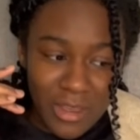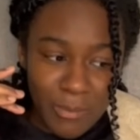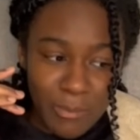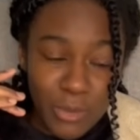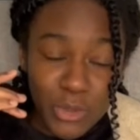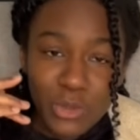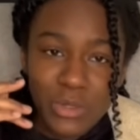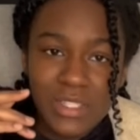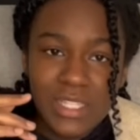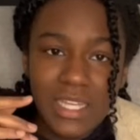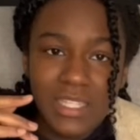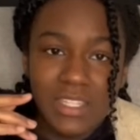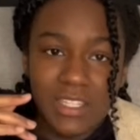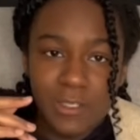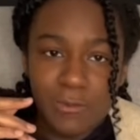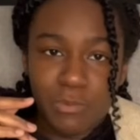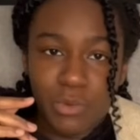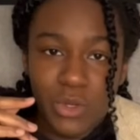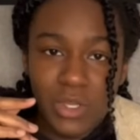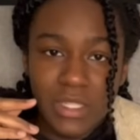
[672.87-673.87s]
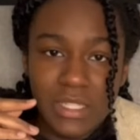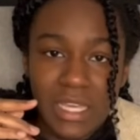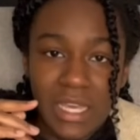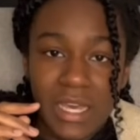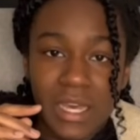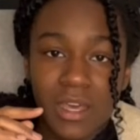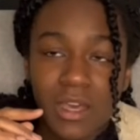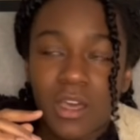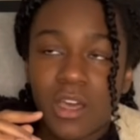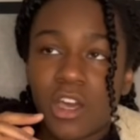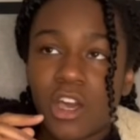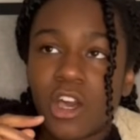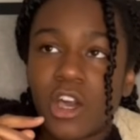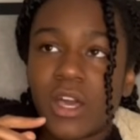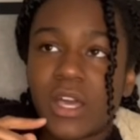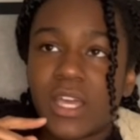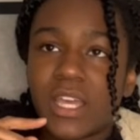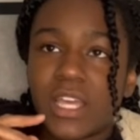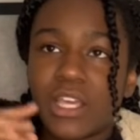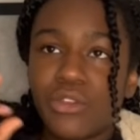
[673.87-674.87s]
Because at this point, yeah,
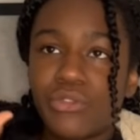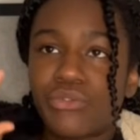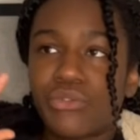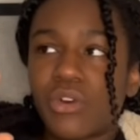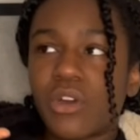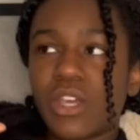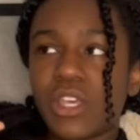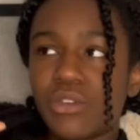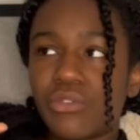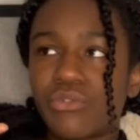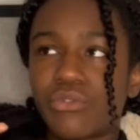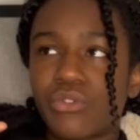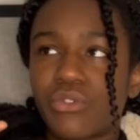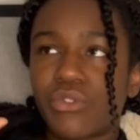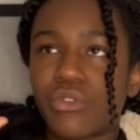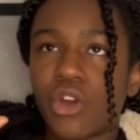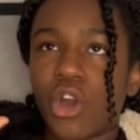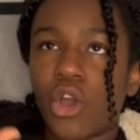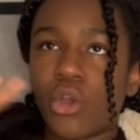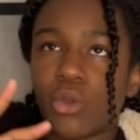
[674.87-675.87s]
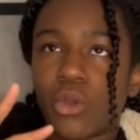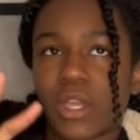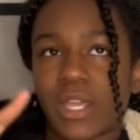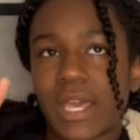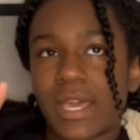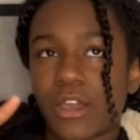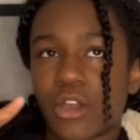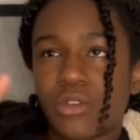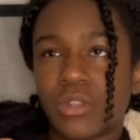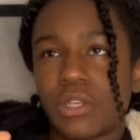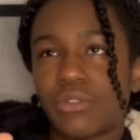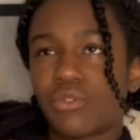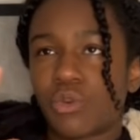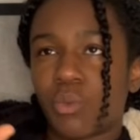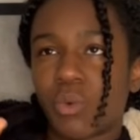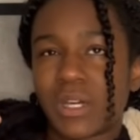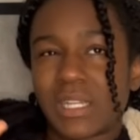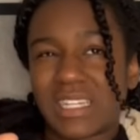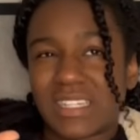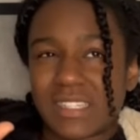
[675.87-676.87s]
only for
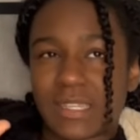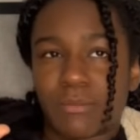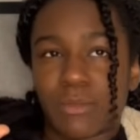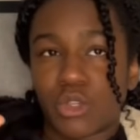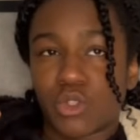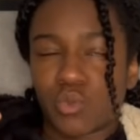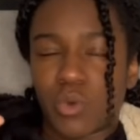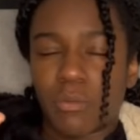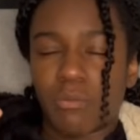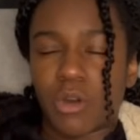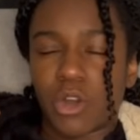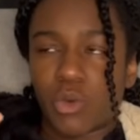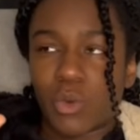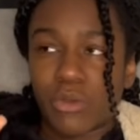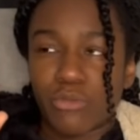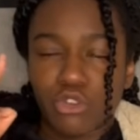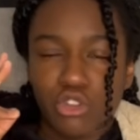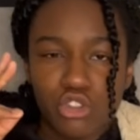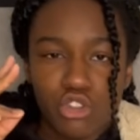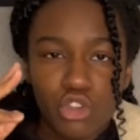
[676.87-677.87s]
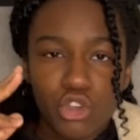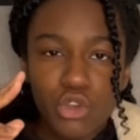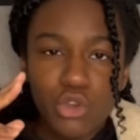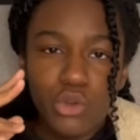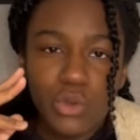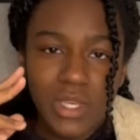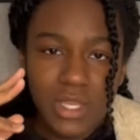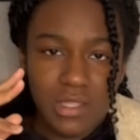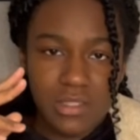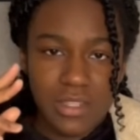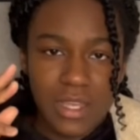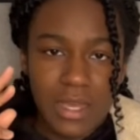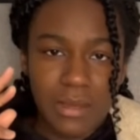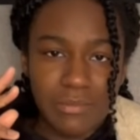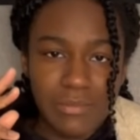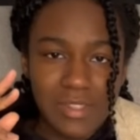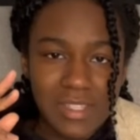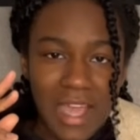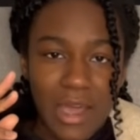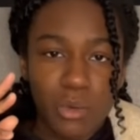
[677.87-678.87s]
one exam I was 1 mark away. For two
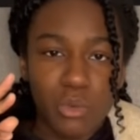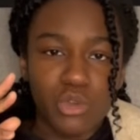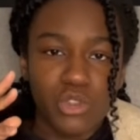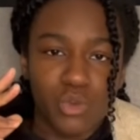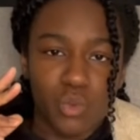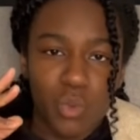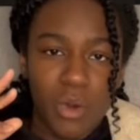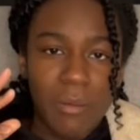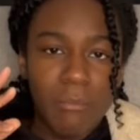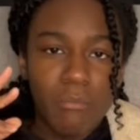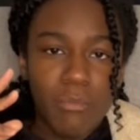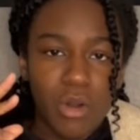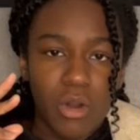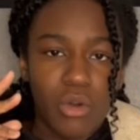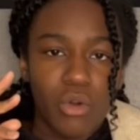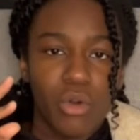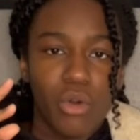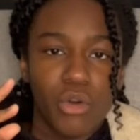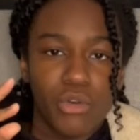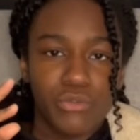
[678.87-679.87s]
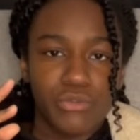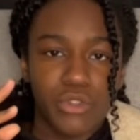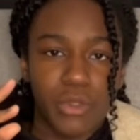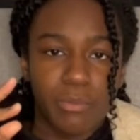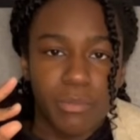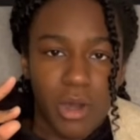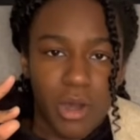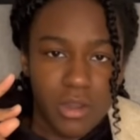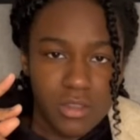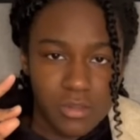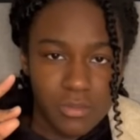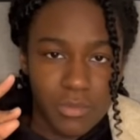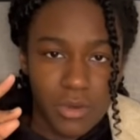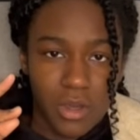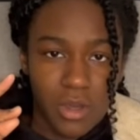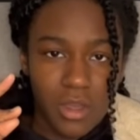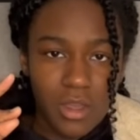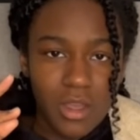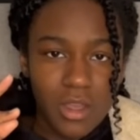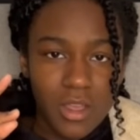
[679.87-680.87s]
exams, I was 1 mark off the pass
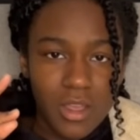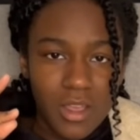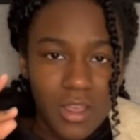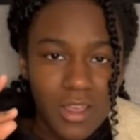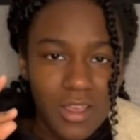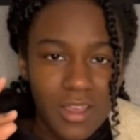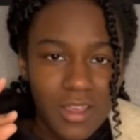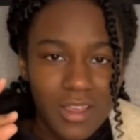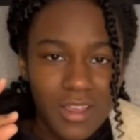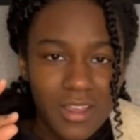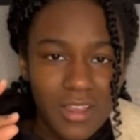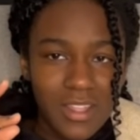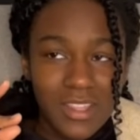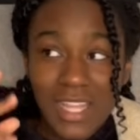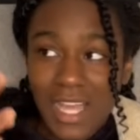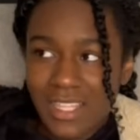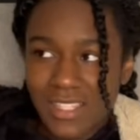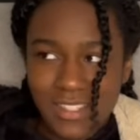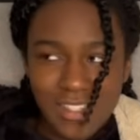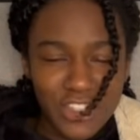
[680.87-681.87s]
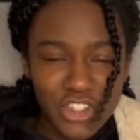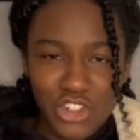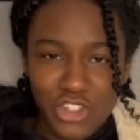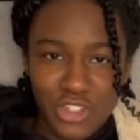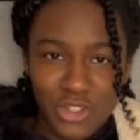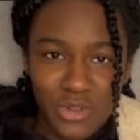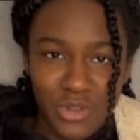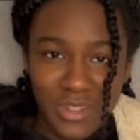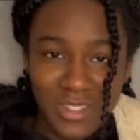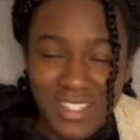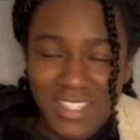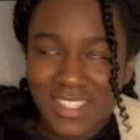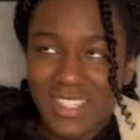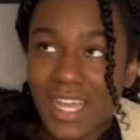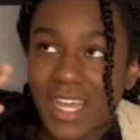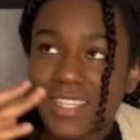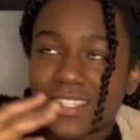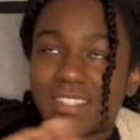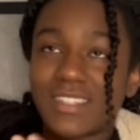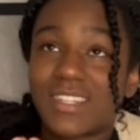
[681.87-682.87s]
mark. That's literally God.
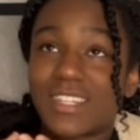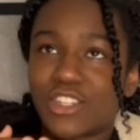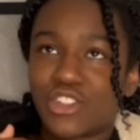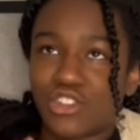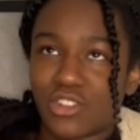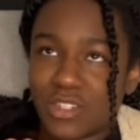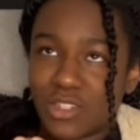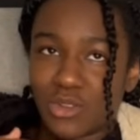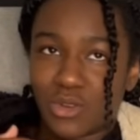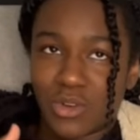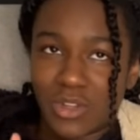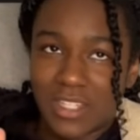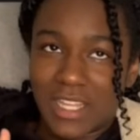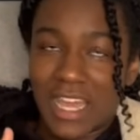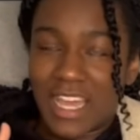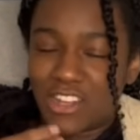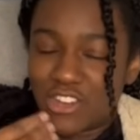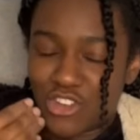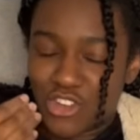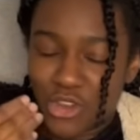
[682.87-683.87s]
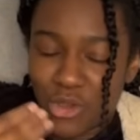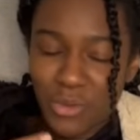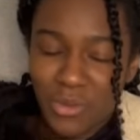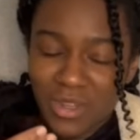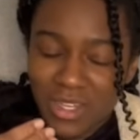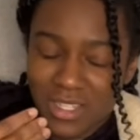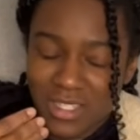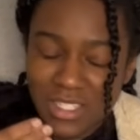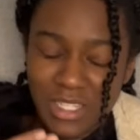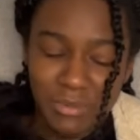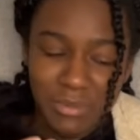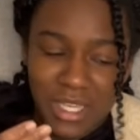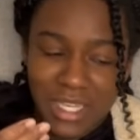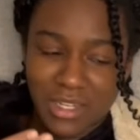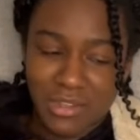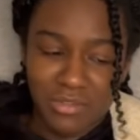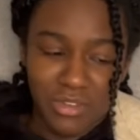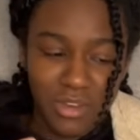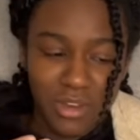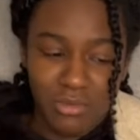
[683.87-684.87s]
That's literally God. And no one can tell me
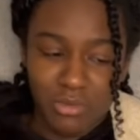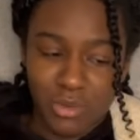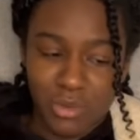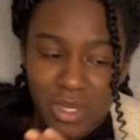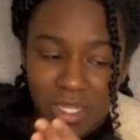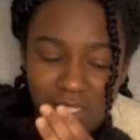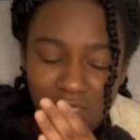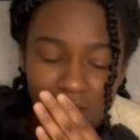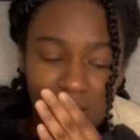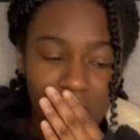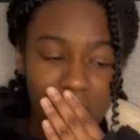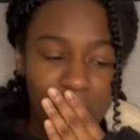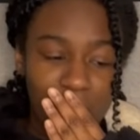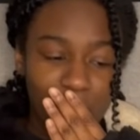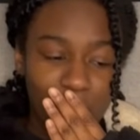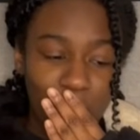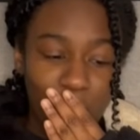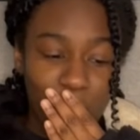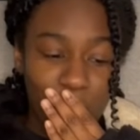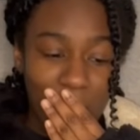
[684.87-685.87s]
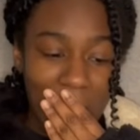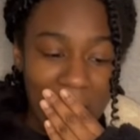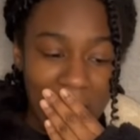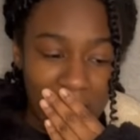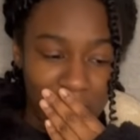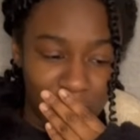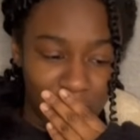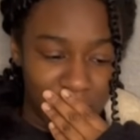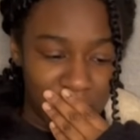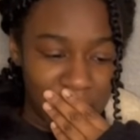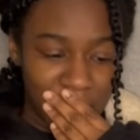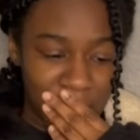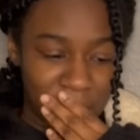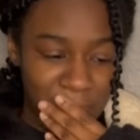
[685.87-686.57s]
anything otherwise. Wow.